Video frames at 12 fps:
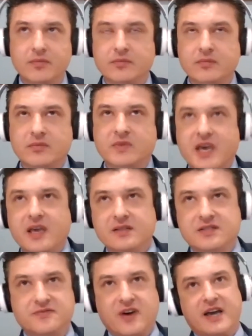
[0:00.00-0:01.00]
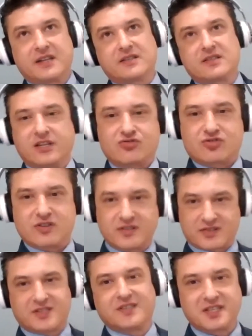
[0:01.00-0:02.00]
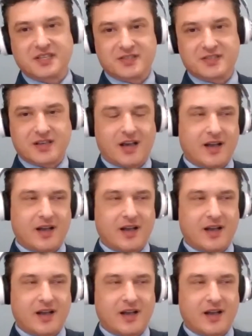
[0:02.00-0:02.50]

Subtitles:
they divided essentially the cities